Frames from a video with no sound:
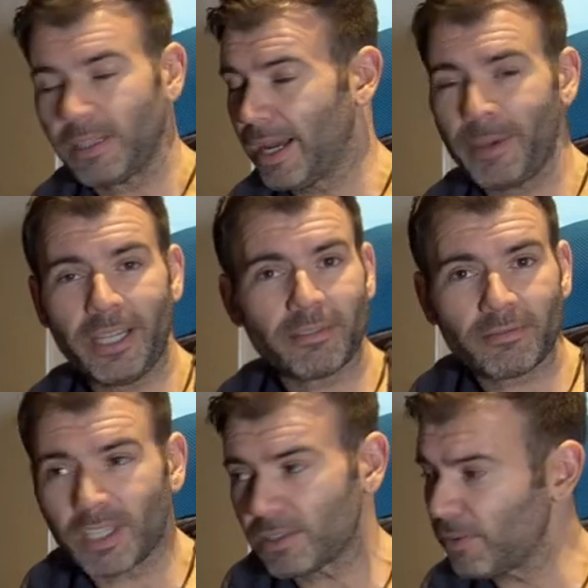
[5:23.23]
I mean,
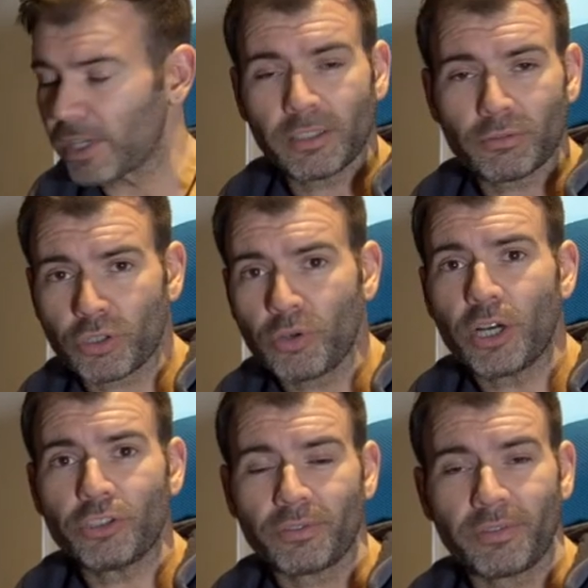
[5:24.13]
there's fucking
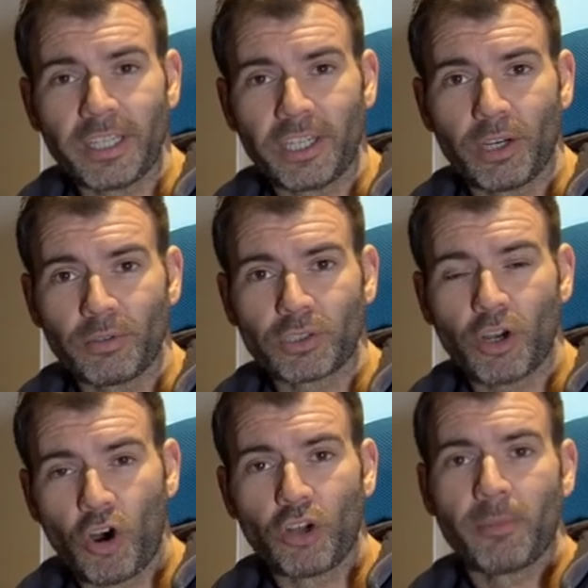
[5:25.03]
200 videos
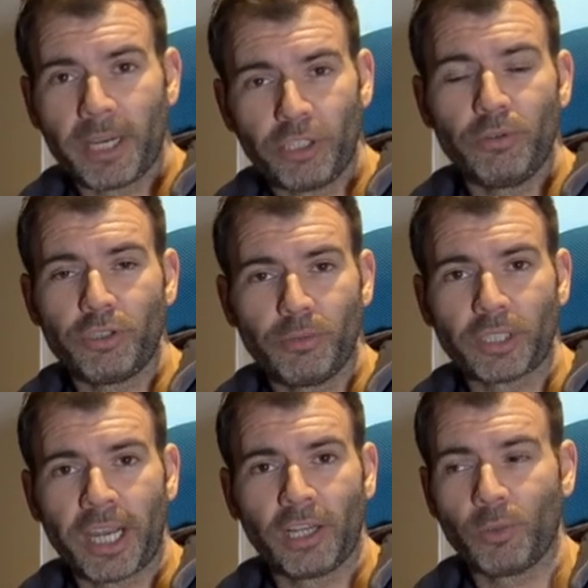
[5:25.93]
on my YouTube
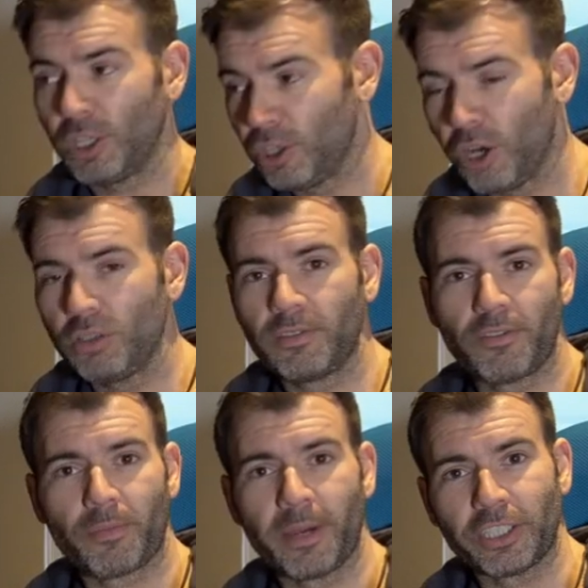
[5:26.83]
channel with loads of
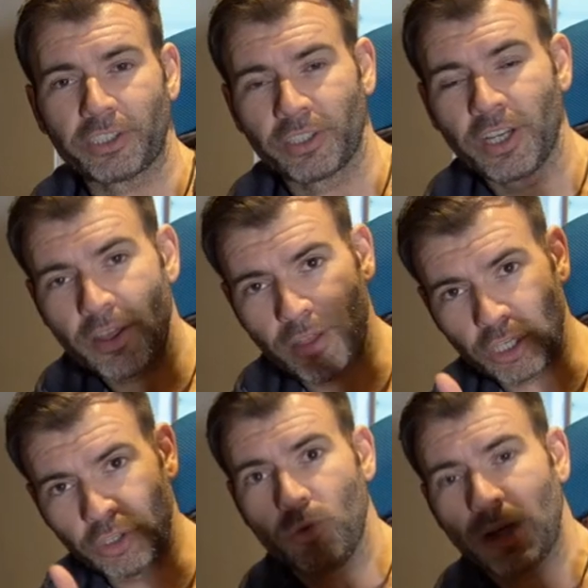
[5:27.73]
information that
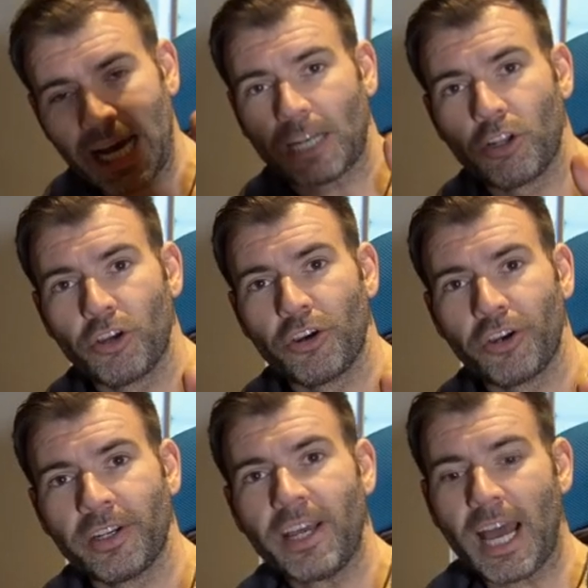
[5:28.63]
you can
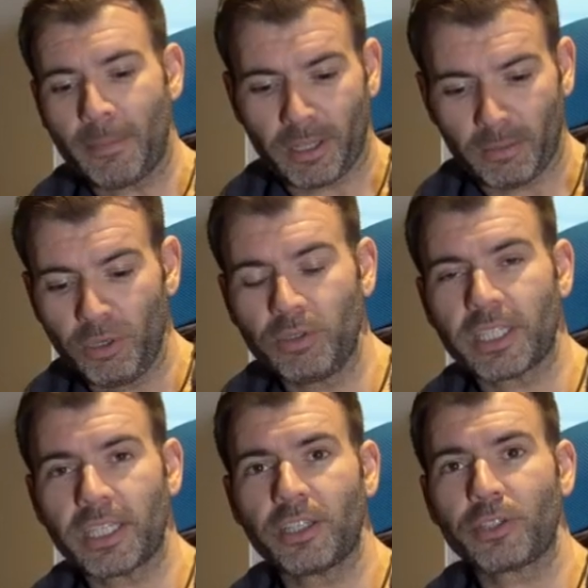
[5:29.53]
learn about the
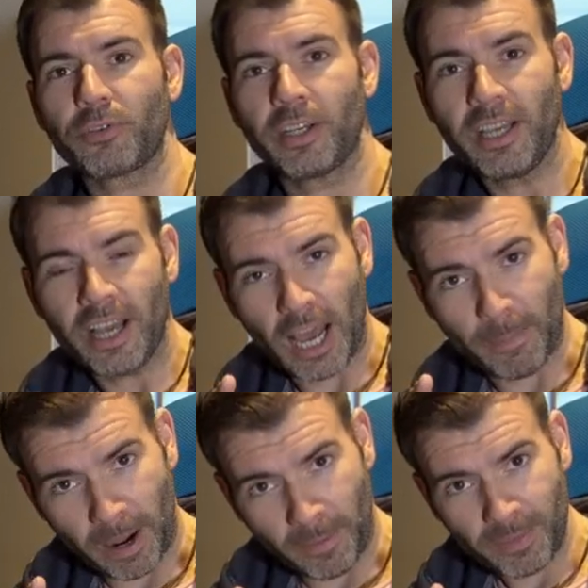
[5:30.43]
music industry,
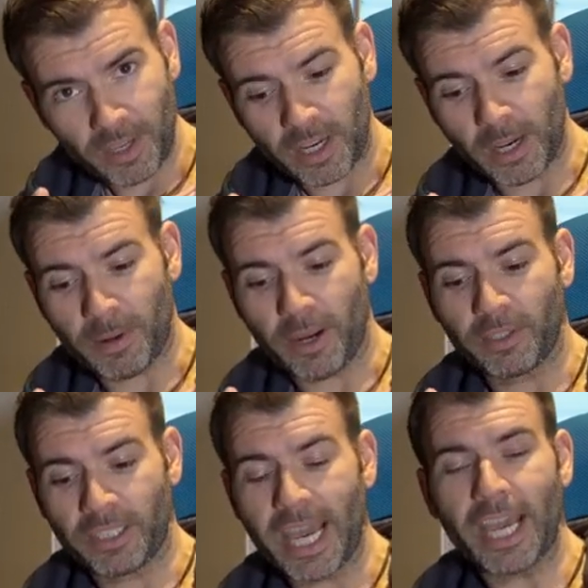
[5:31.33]
about,
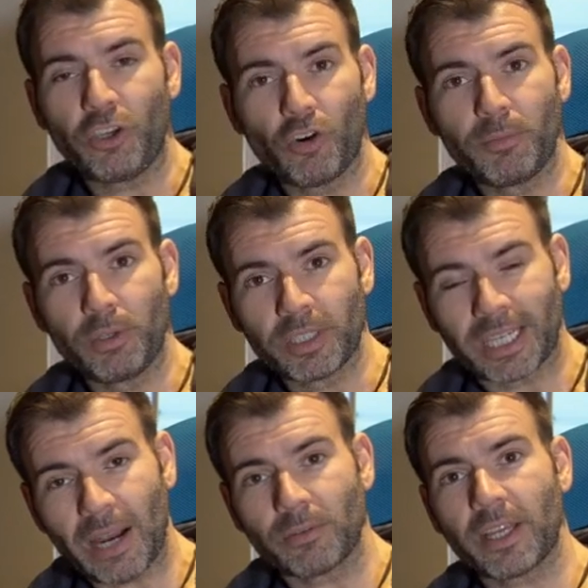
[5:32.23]
about getting your music
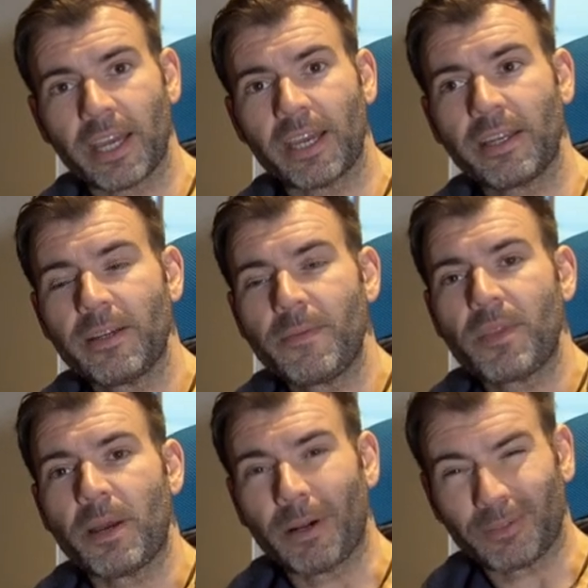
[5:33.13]
out there,
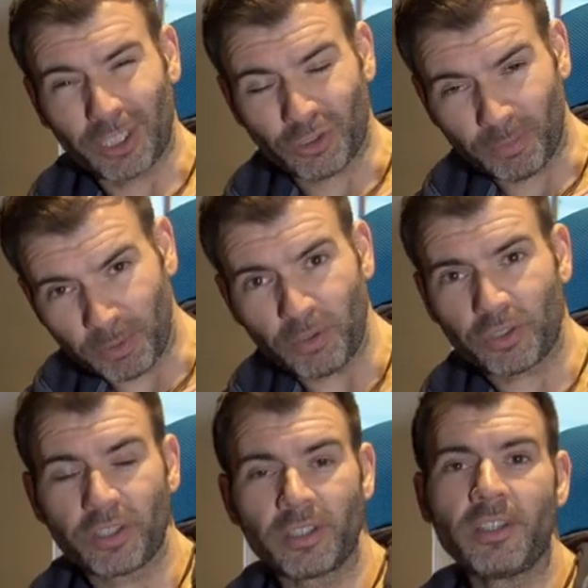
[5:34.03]
about
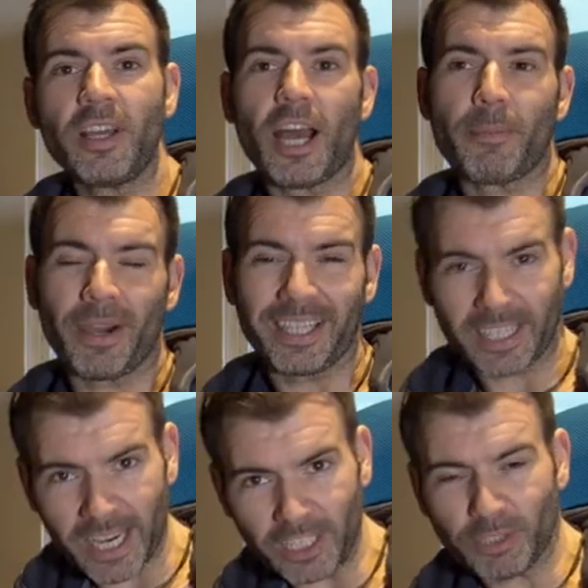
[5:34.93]
distribution, about
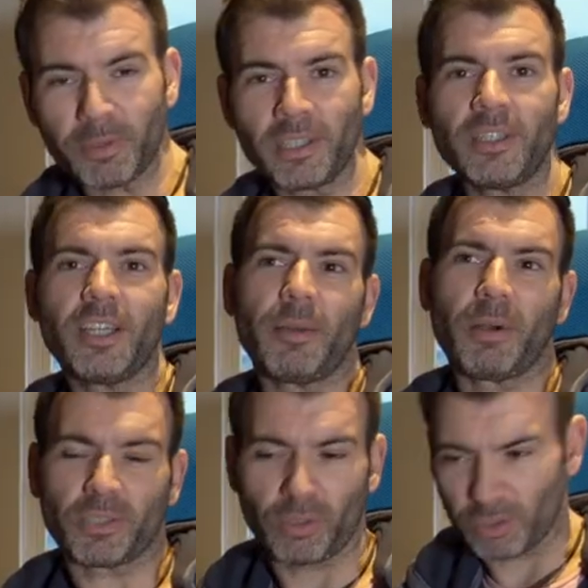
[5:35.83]
engagement,
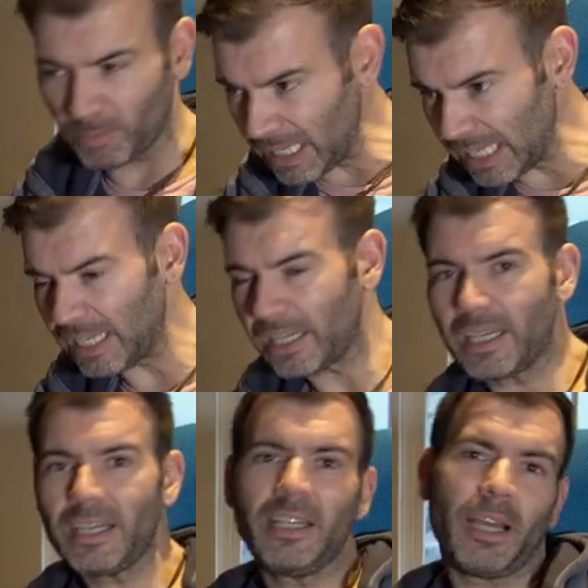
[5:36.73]
about social
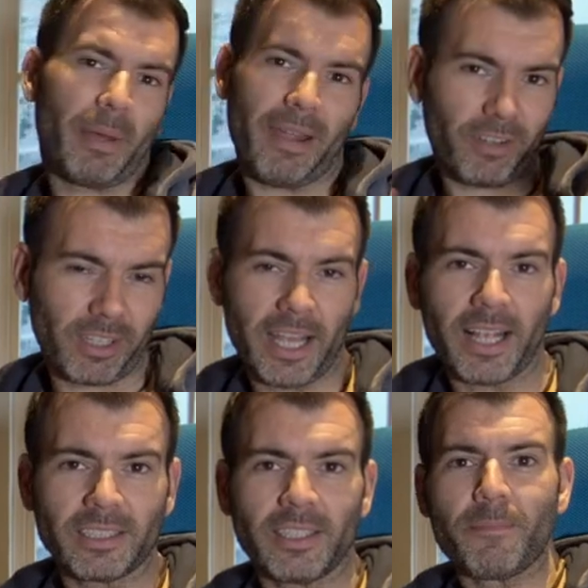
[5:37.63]
media, about everything
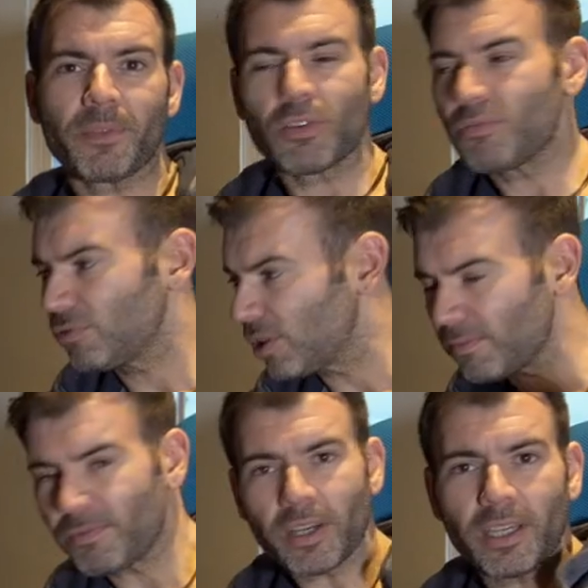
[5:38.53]
else. So just
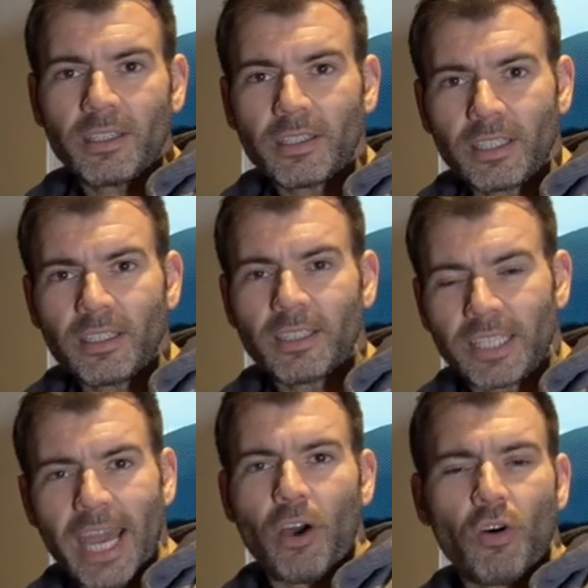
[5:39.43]
fucking
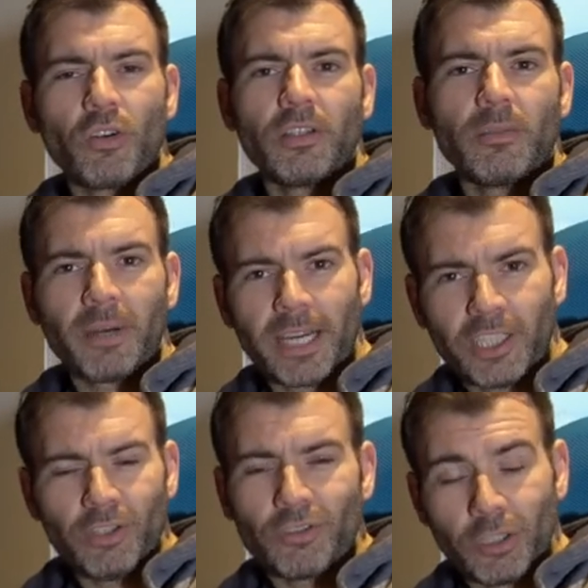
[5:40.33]
get on my
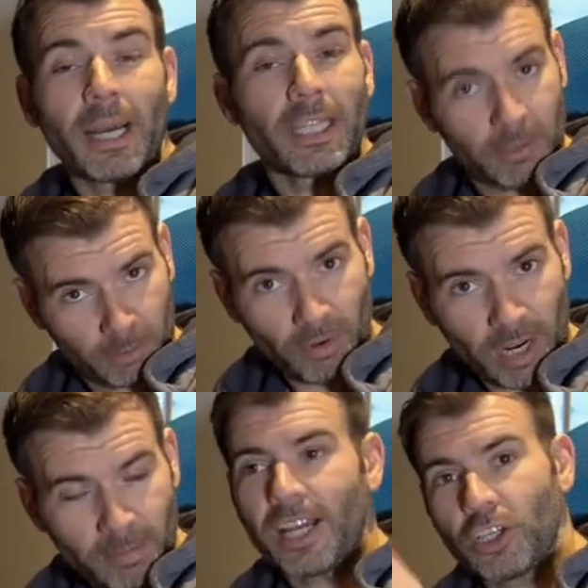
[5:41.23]
YouTube and
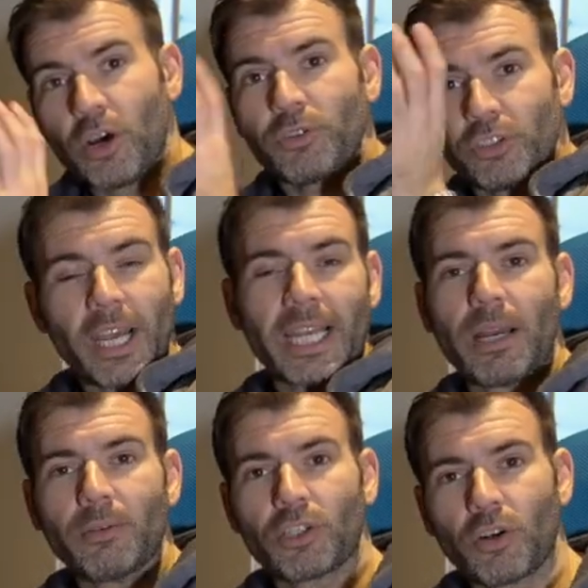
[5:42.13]
subscribe and go and check
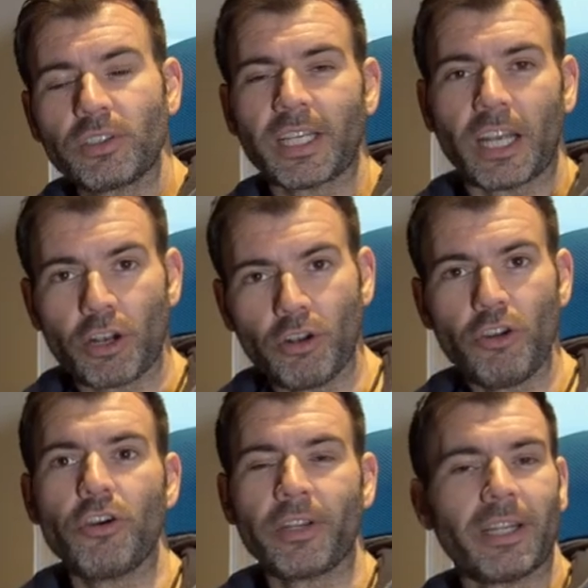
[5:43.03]
out the content and
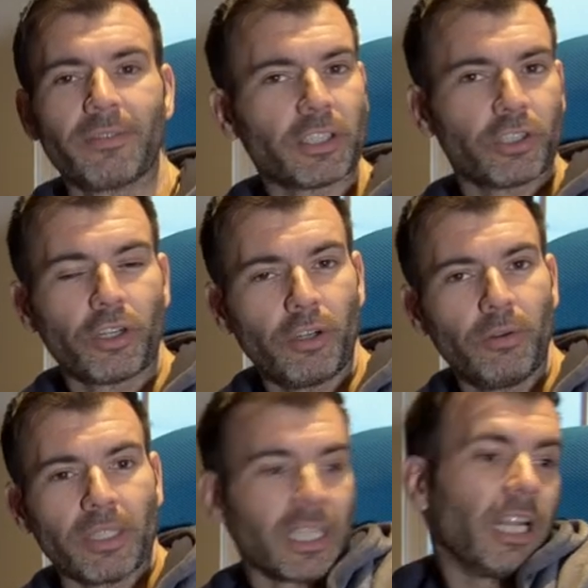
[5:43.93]
learn. And if that's your
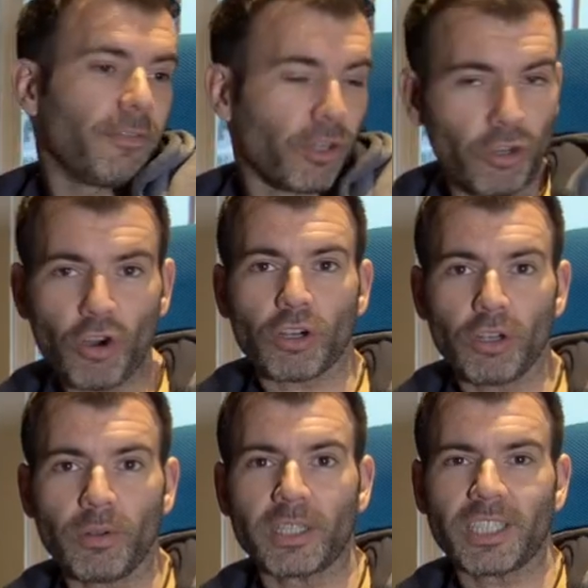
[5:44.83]
clueless, and if you're not
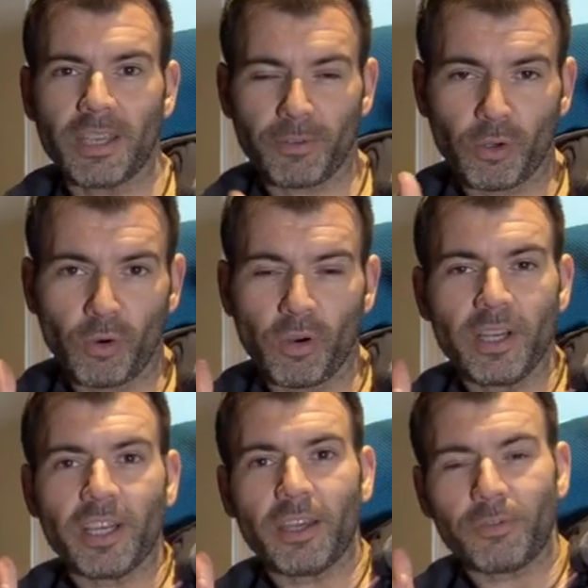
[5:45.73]
clueless, if you're
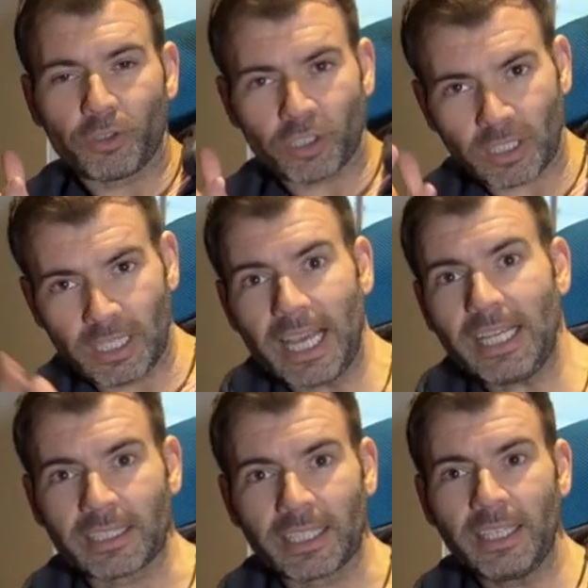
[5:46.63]
if you're just
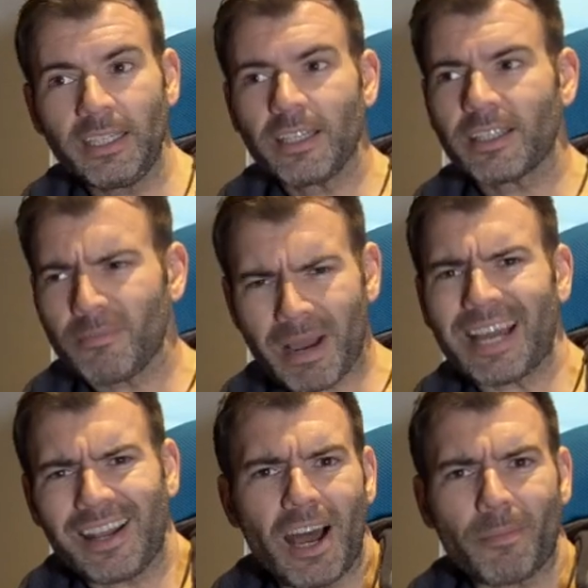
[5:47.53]
lazy, then
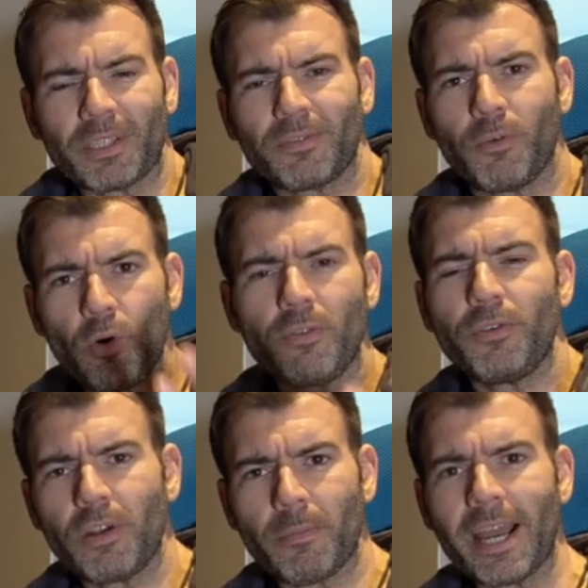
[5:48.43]
man up. There's four of
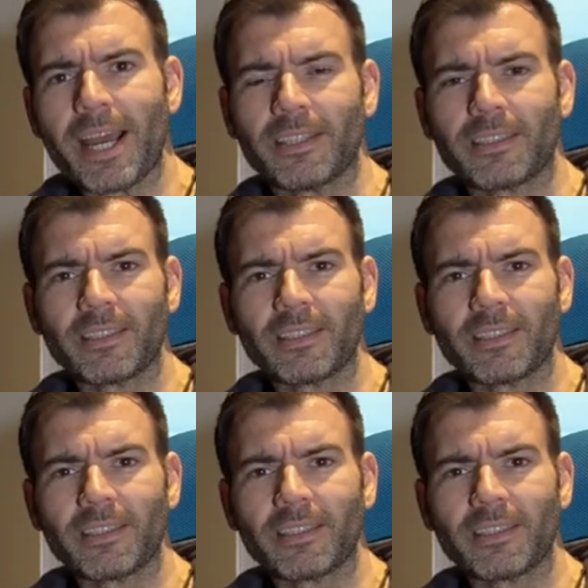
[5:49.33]
you in a band.